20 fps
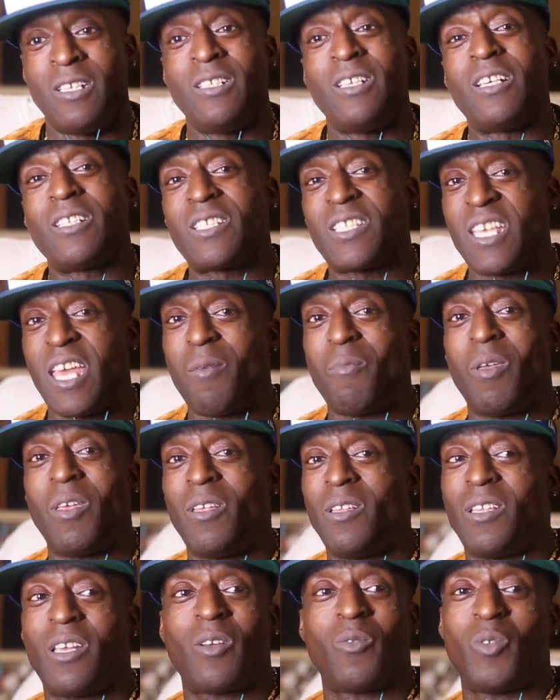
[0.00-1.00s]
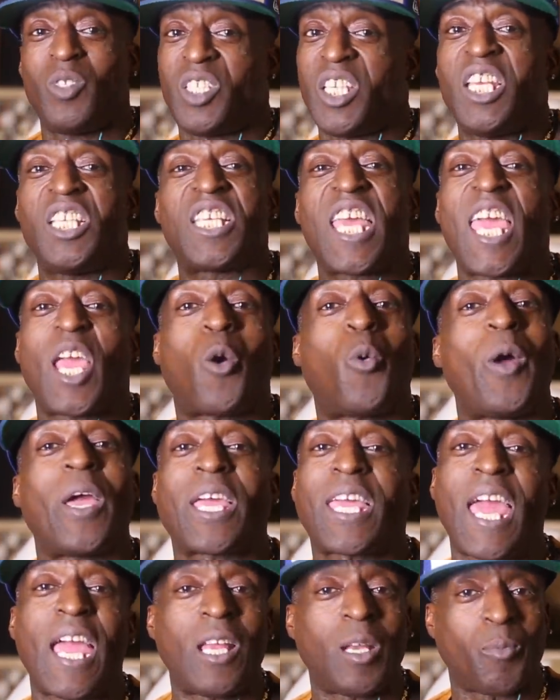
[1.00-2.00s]
You understand me? DJ
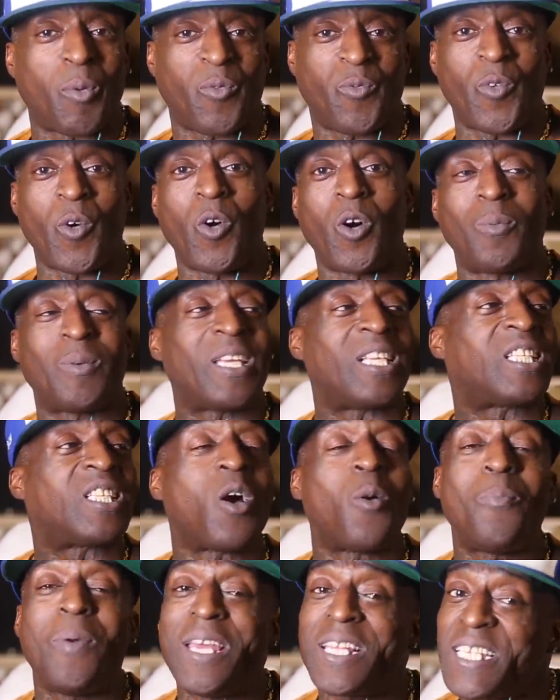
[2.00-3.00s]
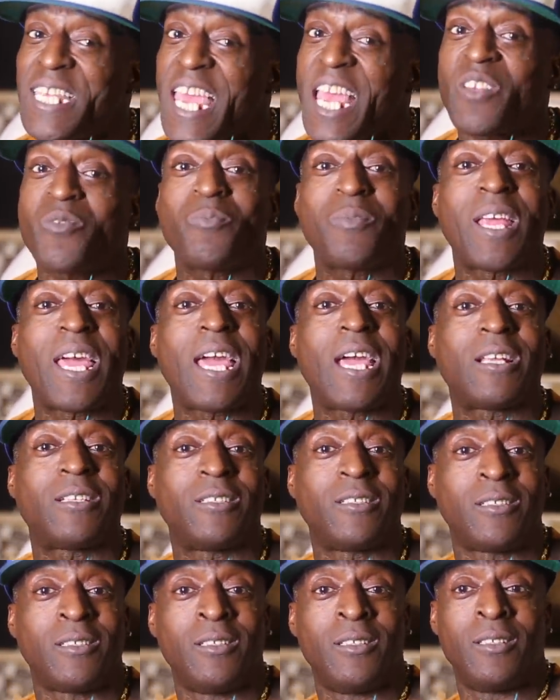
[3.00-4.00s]
Quik came to perform. Get your bitch ass from down
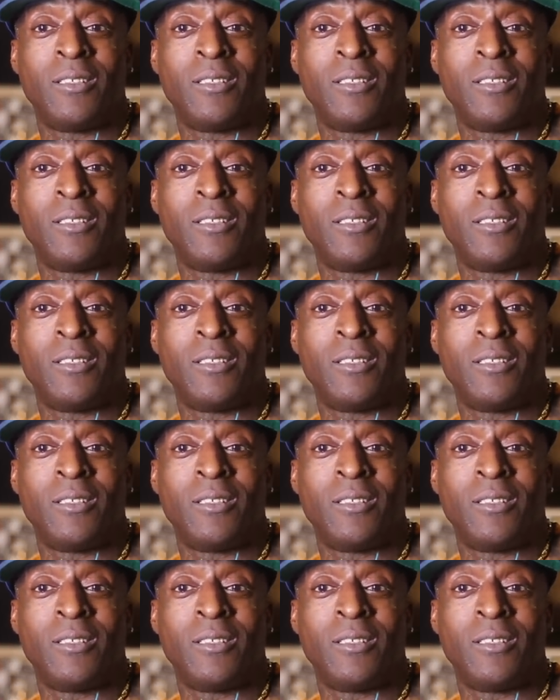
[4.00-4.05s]
here.